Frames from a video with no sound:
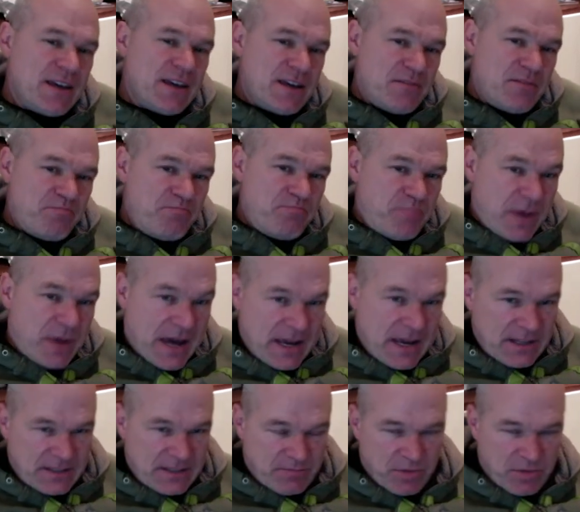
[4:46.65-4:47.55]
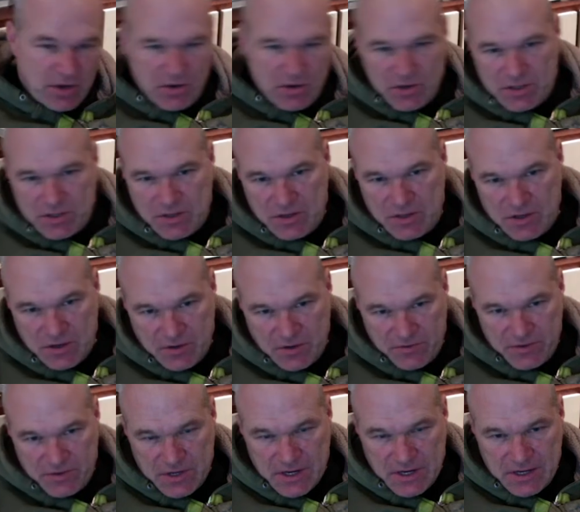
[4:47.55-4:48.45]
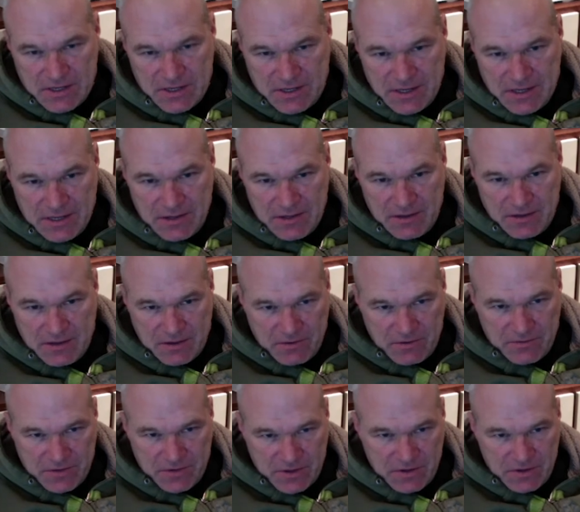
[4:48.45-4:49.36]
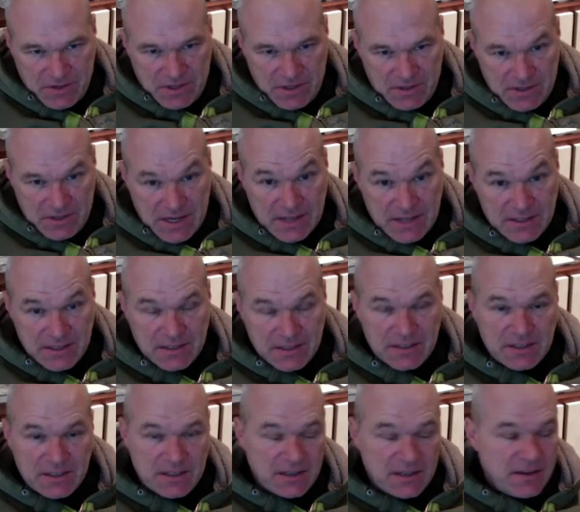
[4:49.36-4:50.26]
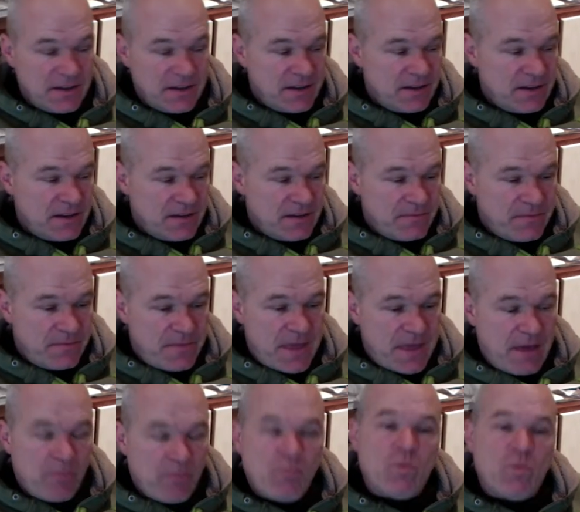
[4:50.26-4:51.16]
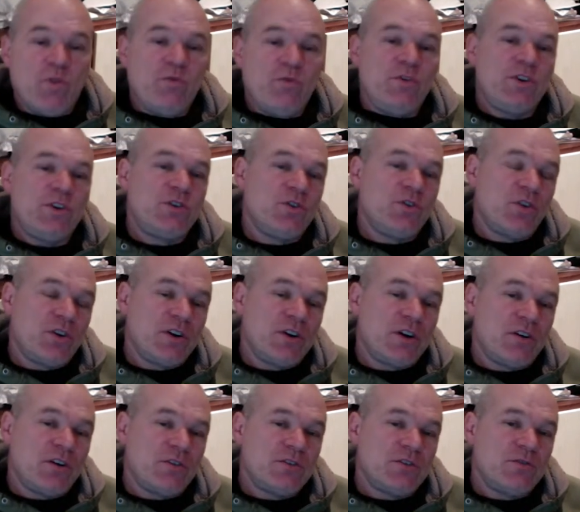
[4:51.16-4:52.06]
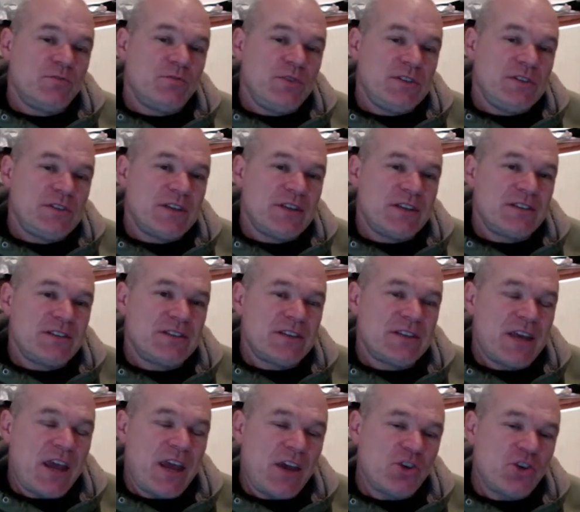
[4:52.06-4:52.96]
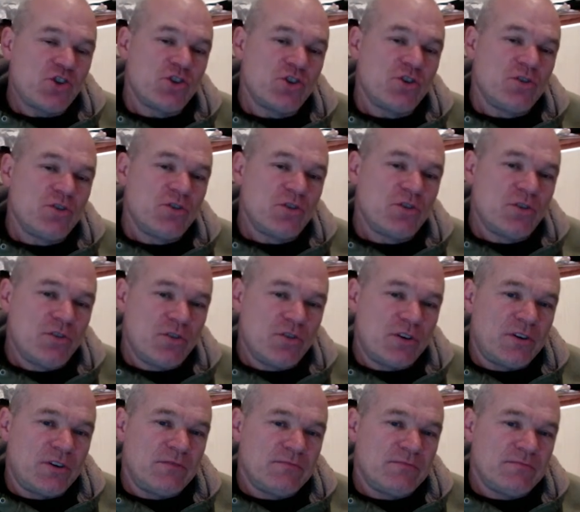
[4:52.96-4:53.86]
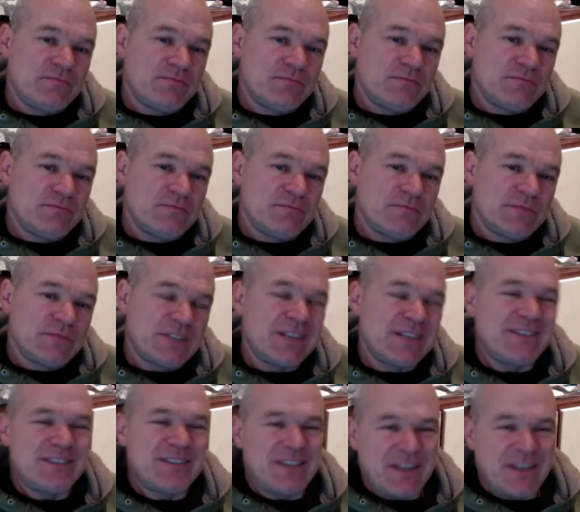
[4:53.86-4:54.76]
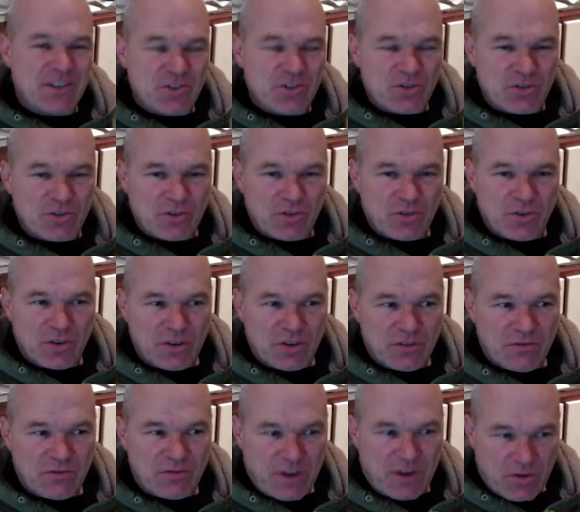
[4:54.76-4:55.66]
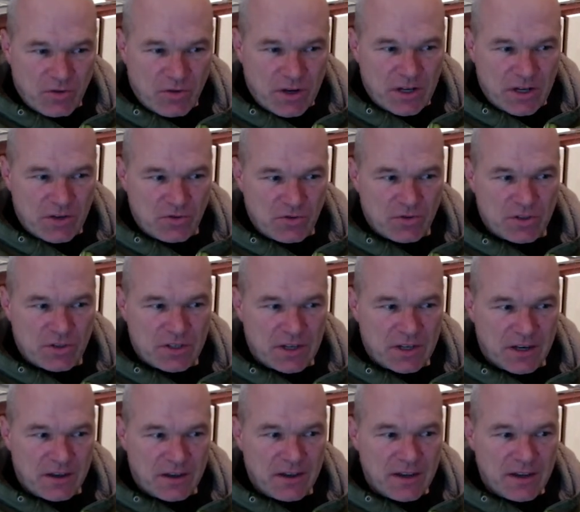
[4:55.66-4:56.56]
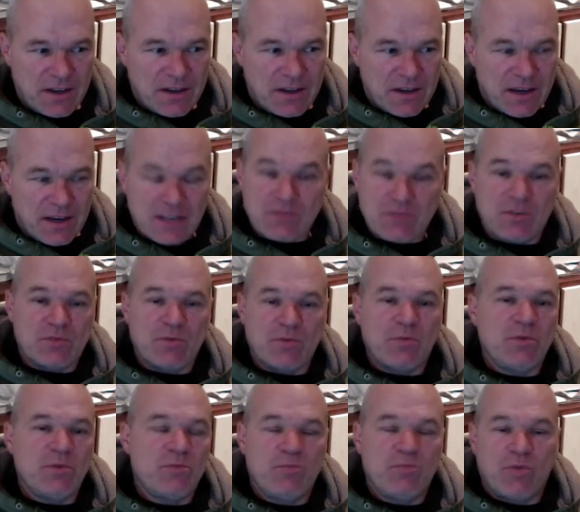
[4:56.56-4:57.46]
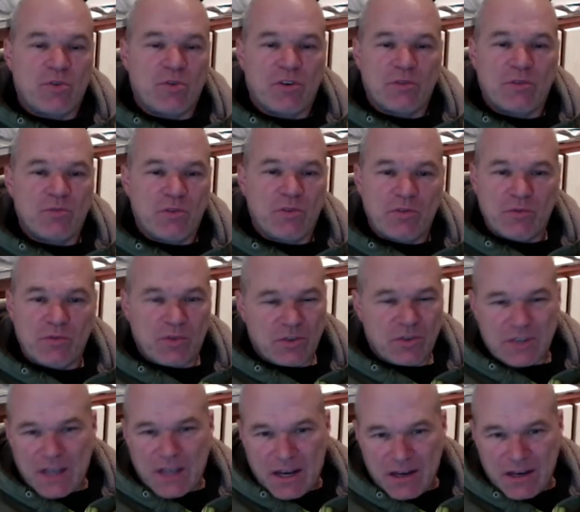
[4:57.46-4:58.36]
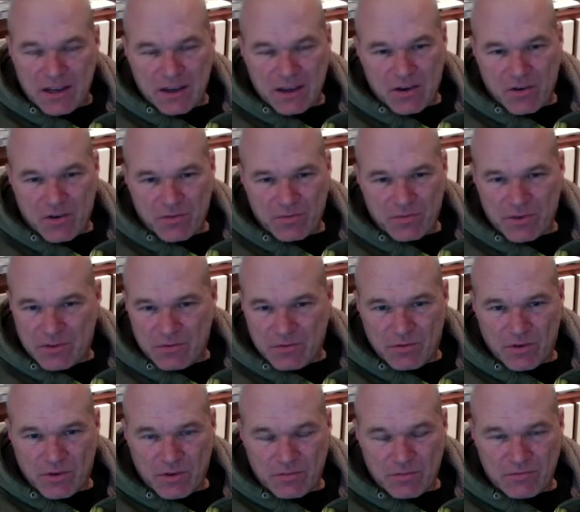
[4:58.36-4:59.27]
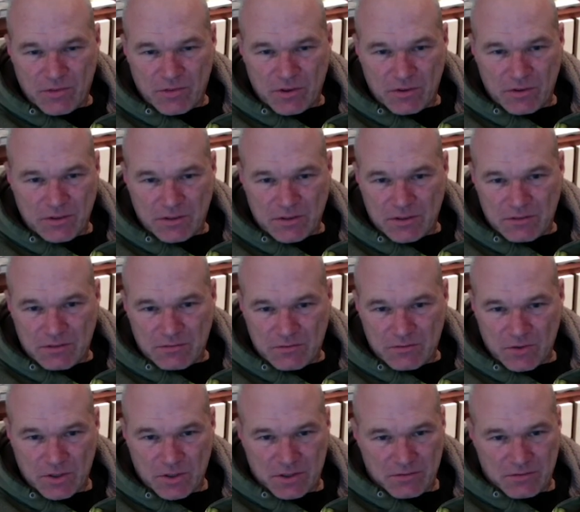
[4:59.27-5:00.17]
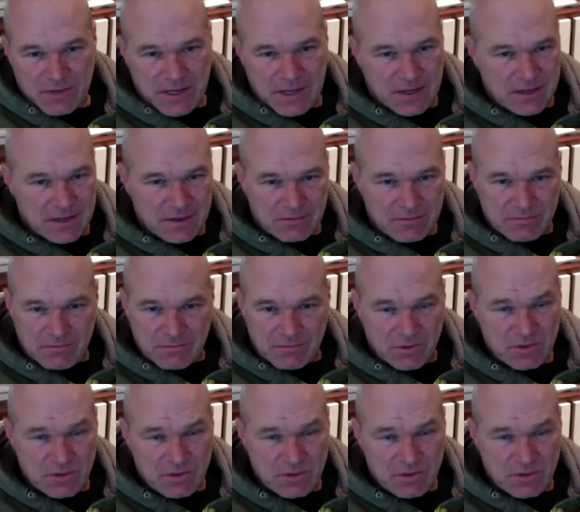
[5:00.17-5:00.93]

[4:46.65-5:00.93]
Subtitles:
But because of the intensity, that movie turned out to be sensational good. Sensational good, very interesting. Otherwise, it would be a boring movie, because Andy Kaufman, to be honest, was like was not